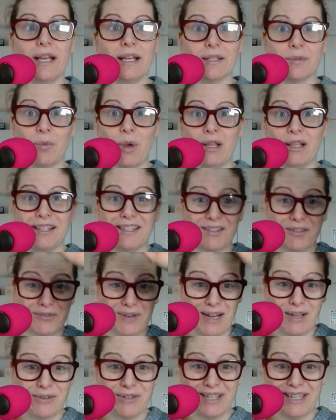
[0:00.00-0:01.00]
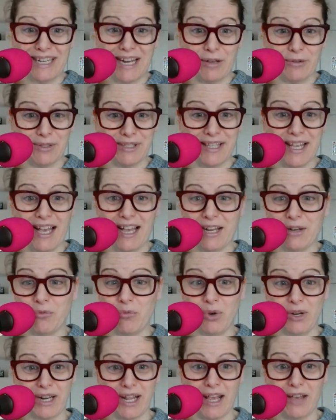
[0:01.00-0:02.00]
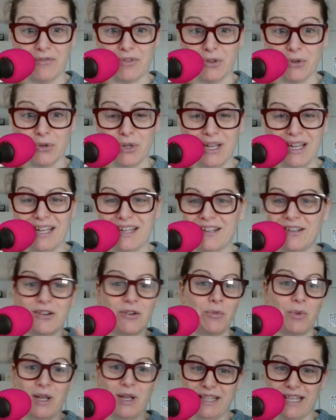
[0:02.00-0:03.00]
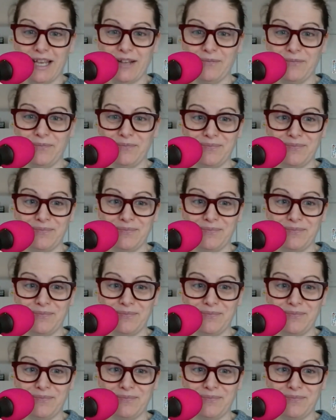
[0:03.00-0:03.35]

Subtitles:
as well as around it, outside, what have you. You don't want that.